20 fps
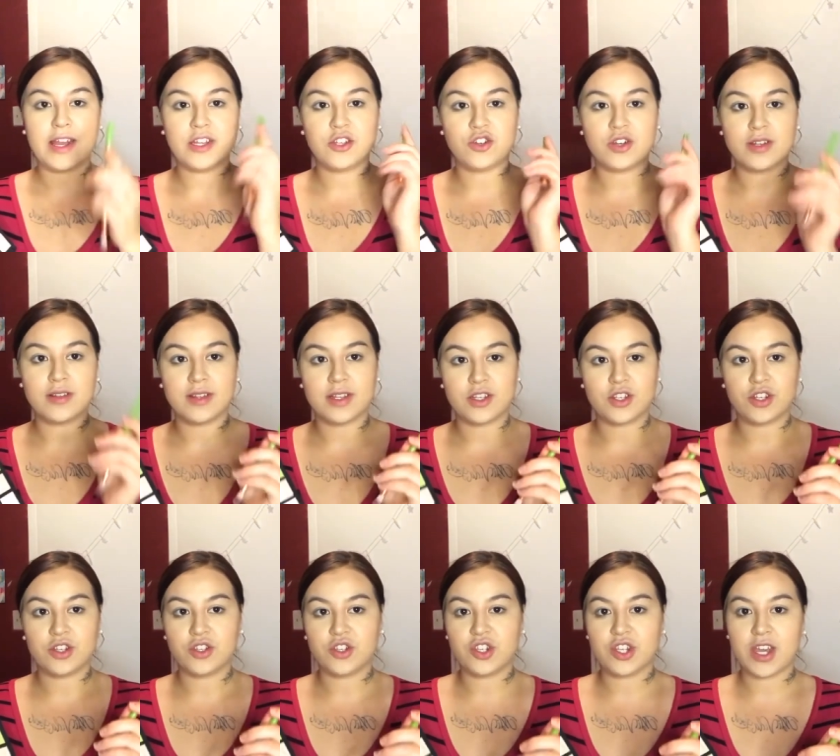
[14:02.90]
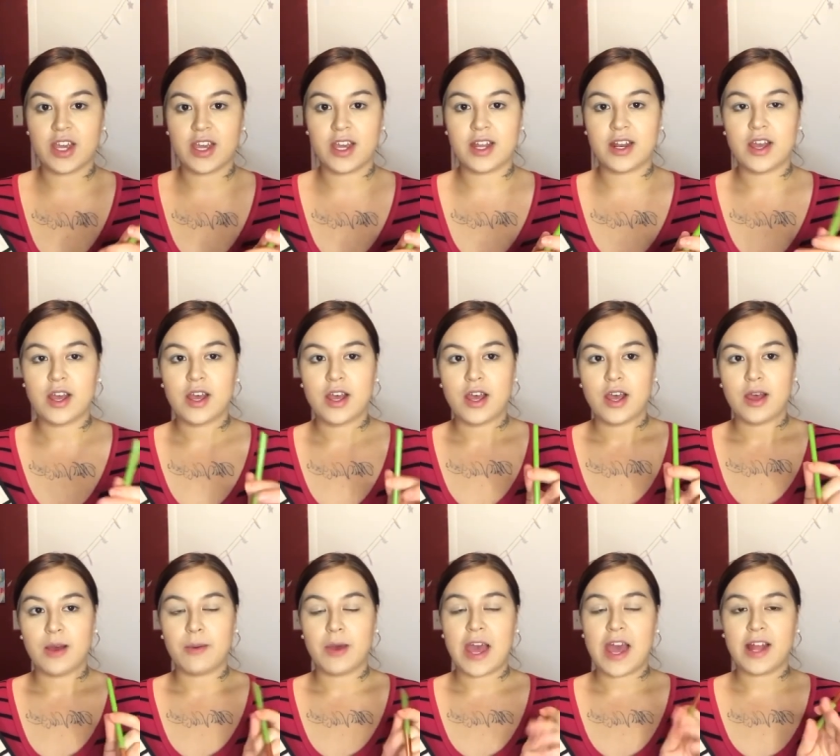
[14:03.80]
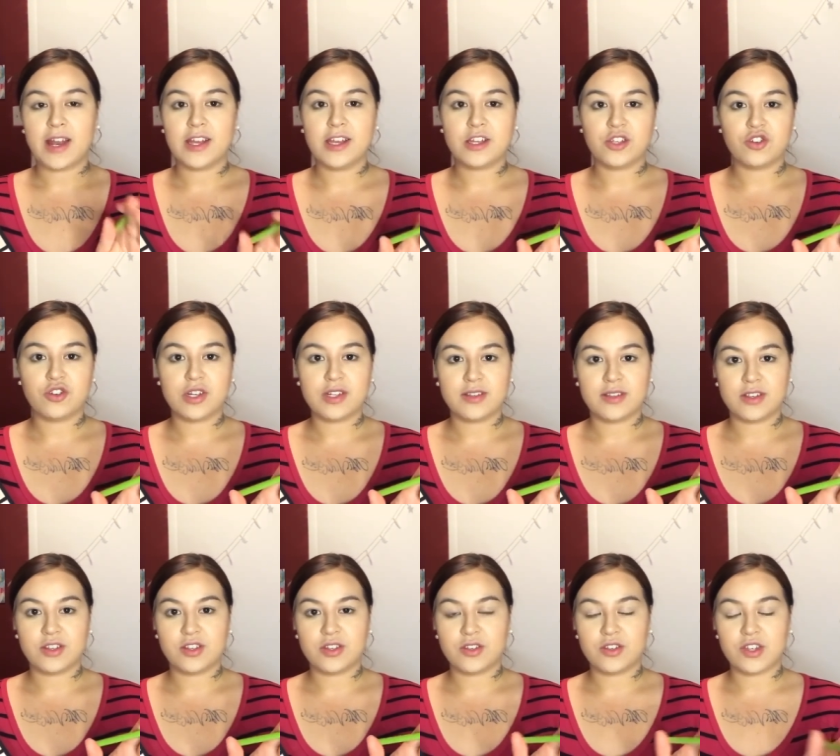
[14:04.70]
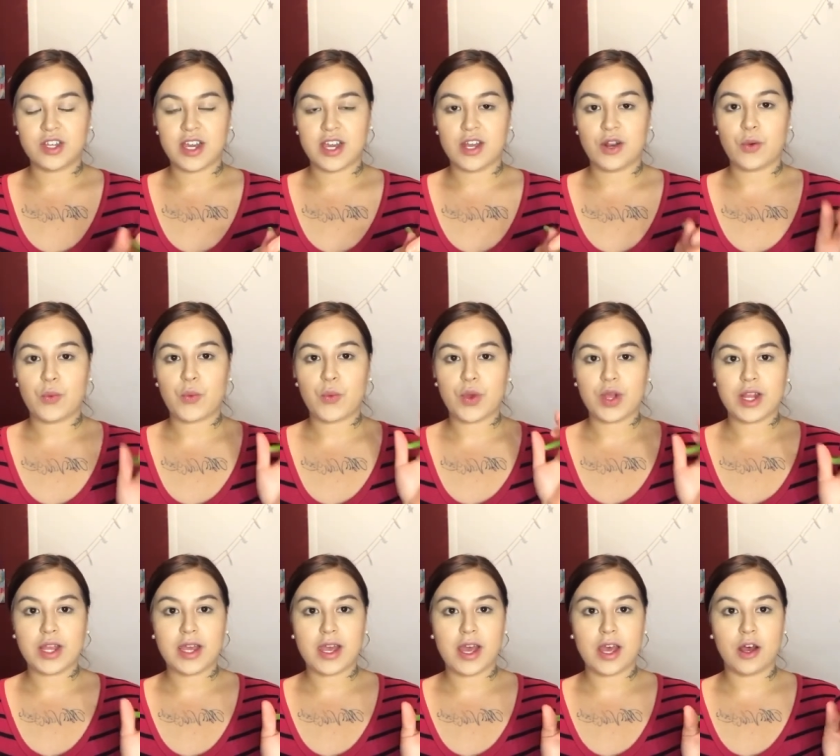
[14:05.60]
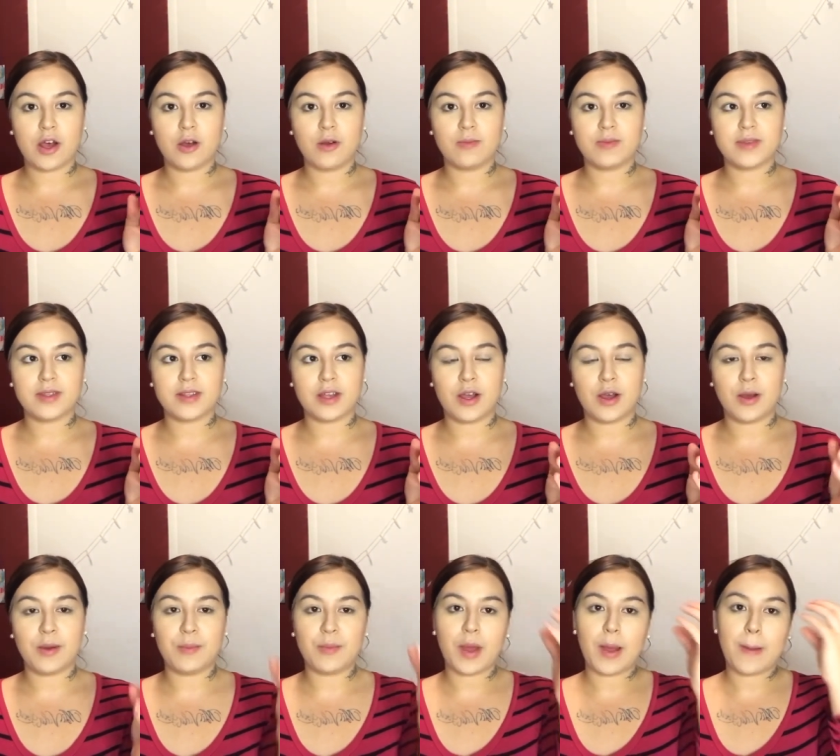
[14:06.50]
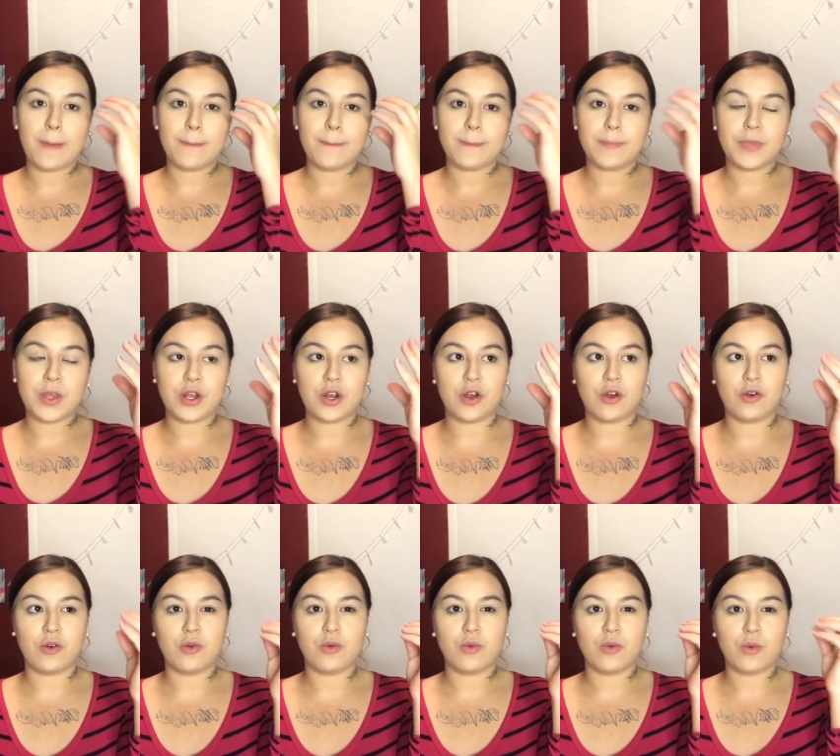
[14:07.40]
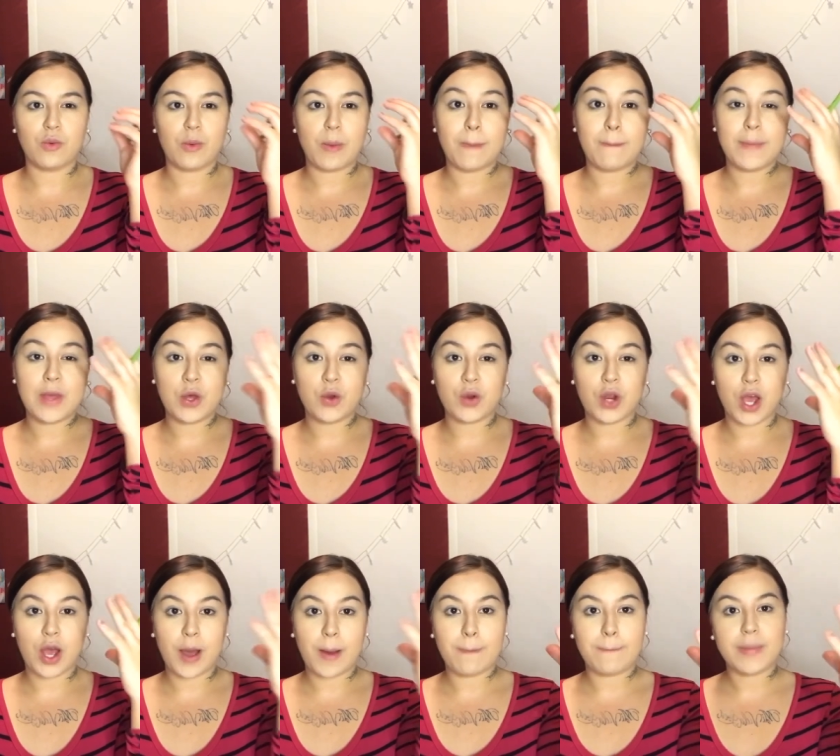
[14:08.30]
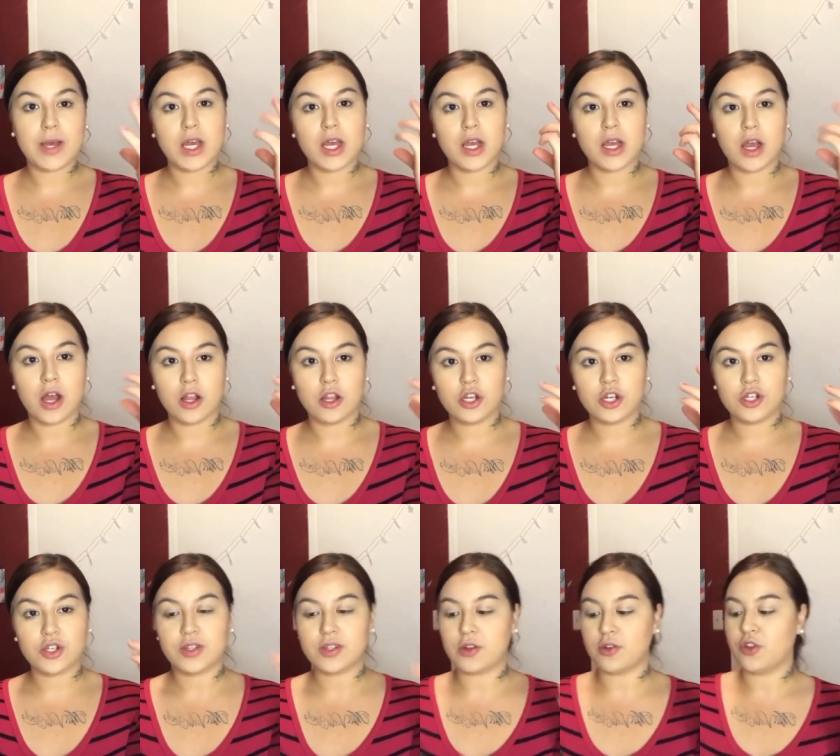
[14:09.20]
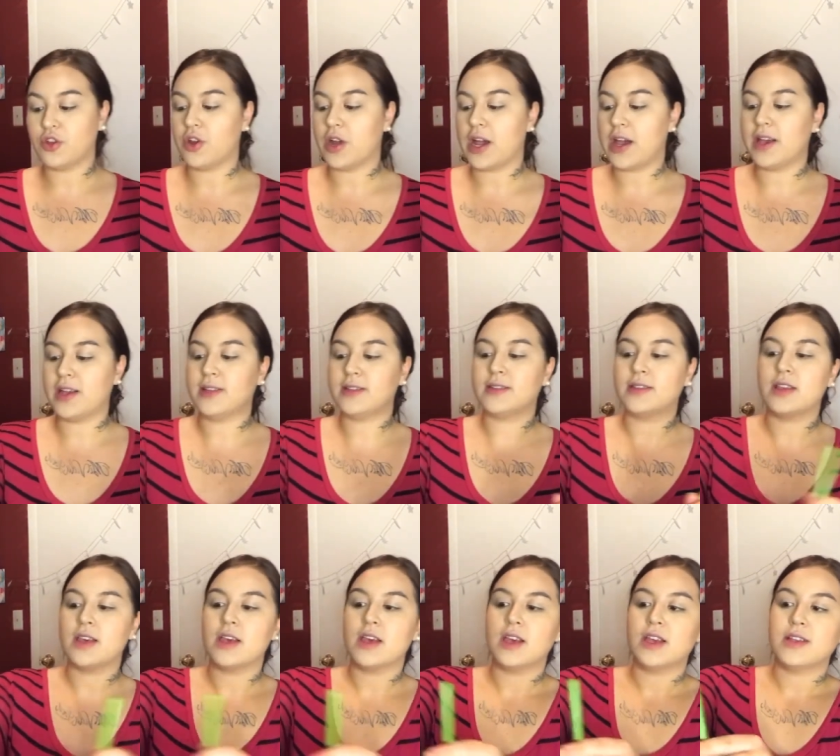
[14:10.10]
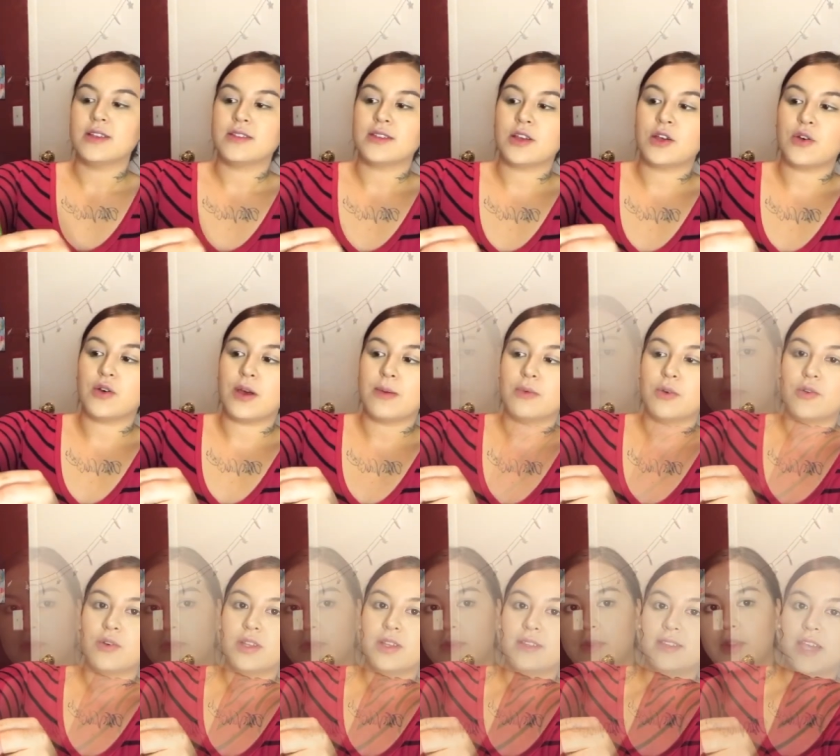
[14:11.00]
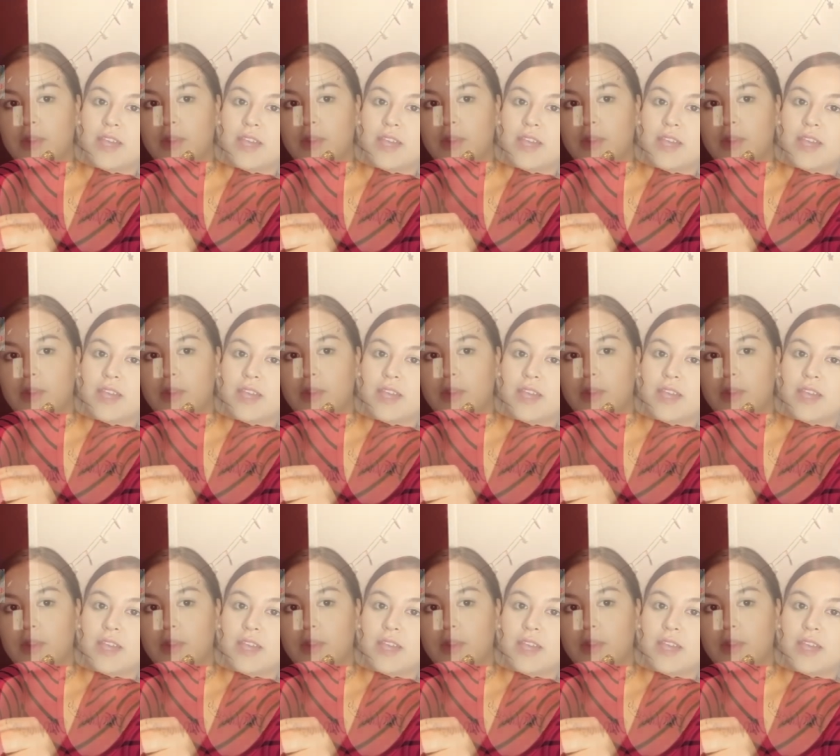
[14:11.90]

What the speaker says: a transition shade. Adding a transition shade really helps, you know, build up colors on your eyes. So I'm going to